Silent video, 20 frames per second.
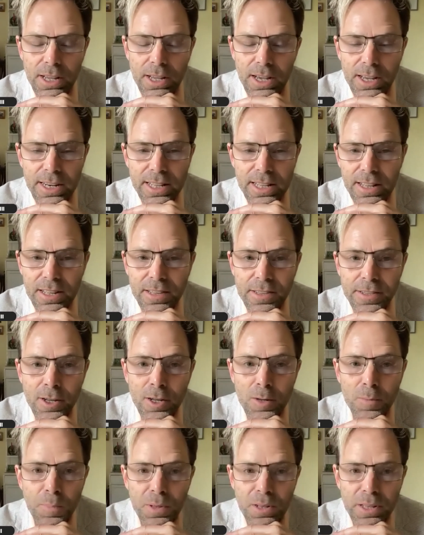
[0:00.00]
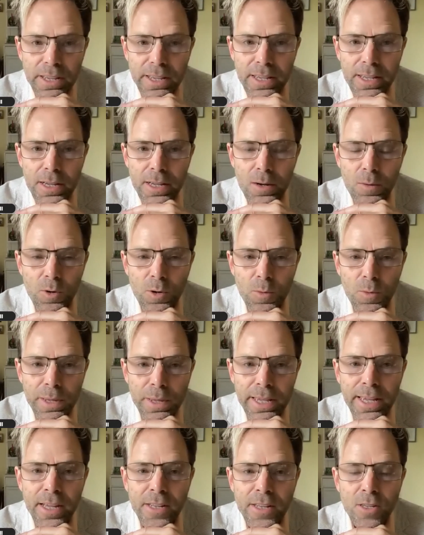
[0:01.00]
A little example here would
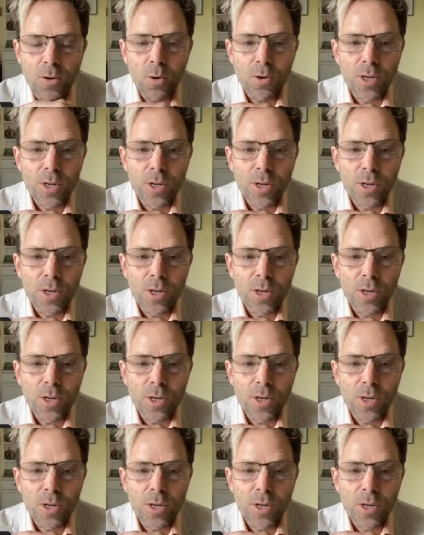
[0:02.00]
be a new